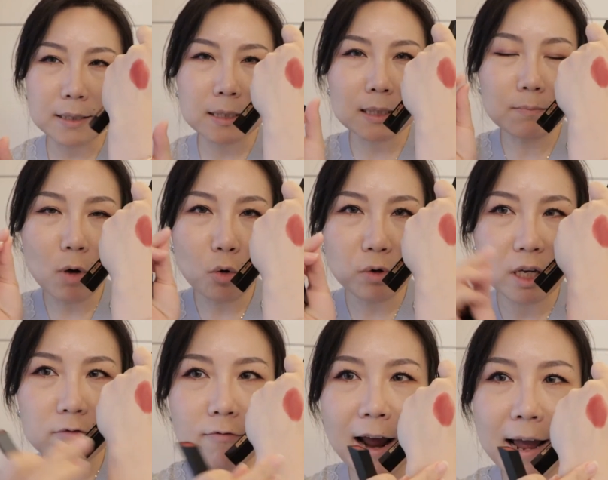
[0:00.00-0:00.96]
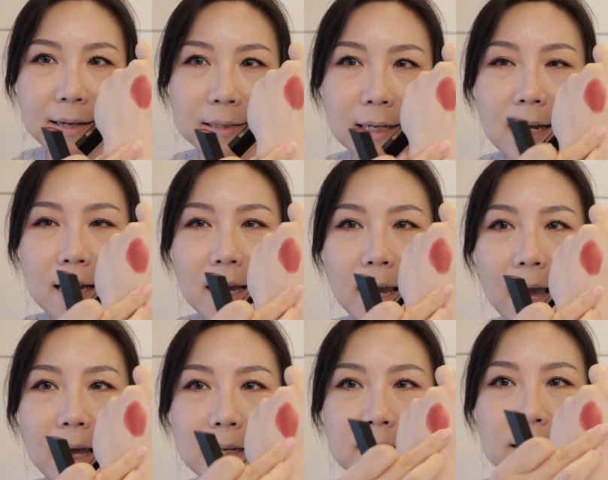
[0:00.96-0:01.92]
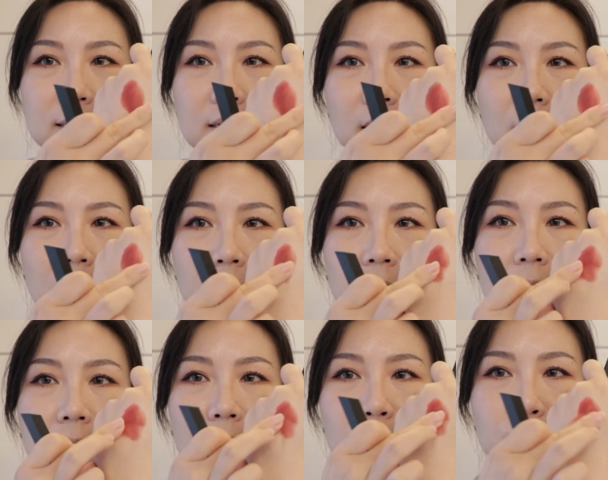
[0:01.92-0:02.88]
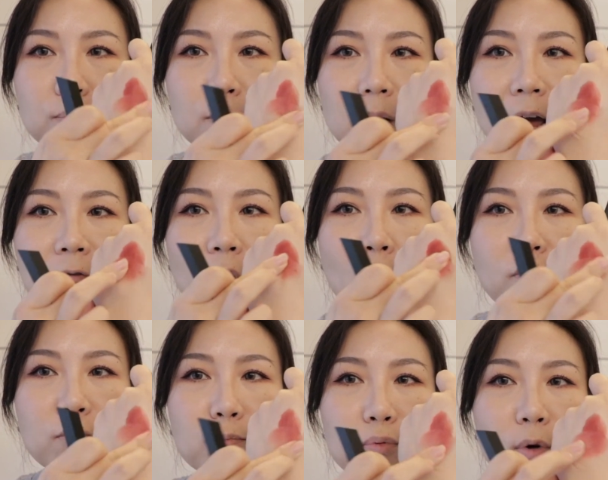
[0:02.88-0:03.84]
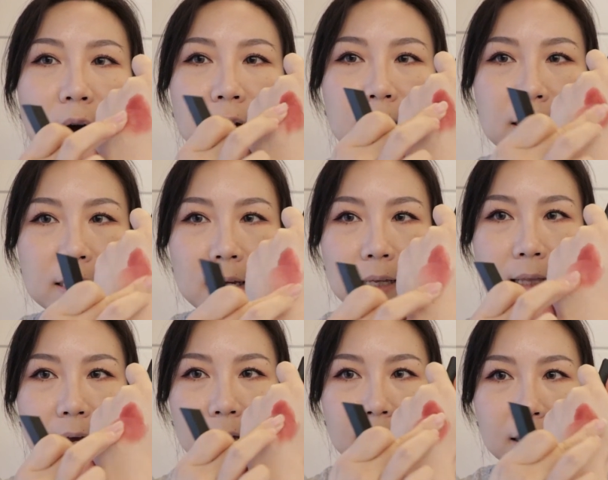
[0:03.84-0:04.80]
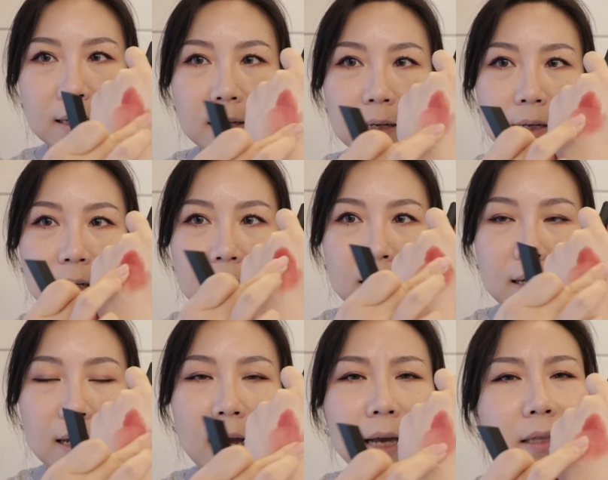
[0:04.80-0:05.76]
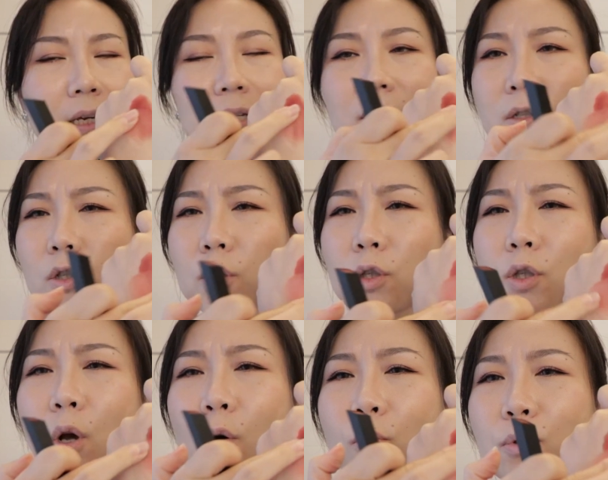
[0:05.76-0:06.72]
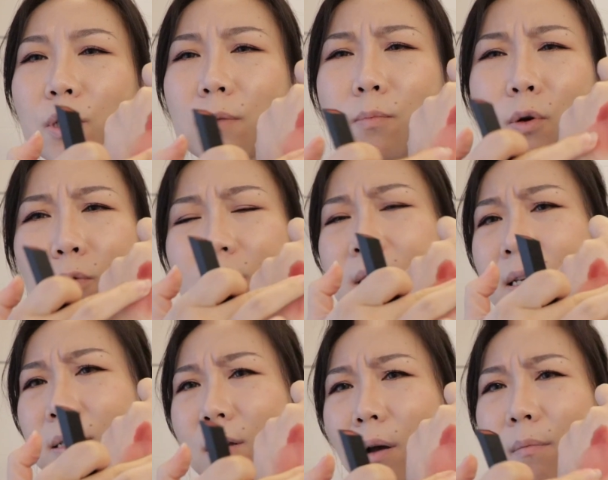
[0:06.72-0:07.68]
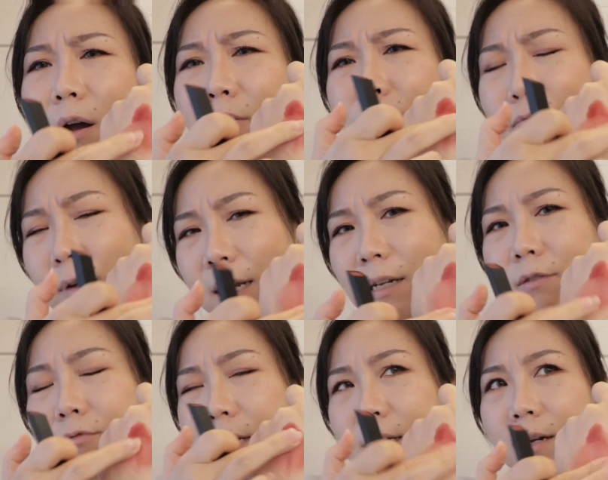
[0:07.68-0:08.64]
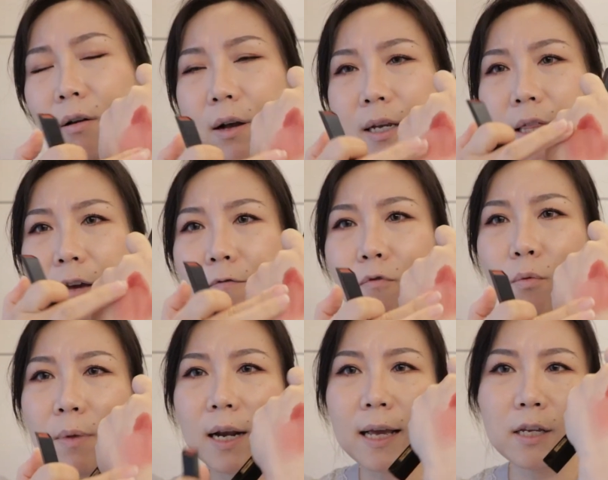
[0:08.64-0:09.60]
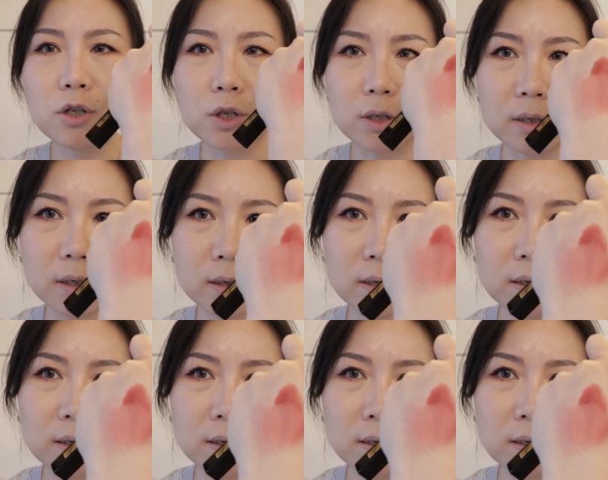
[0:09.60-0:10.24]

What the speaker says: a smoky red. It has lovely level of brownness in there. And it's so smooth. This time I really like their formulation.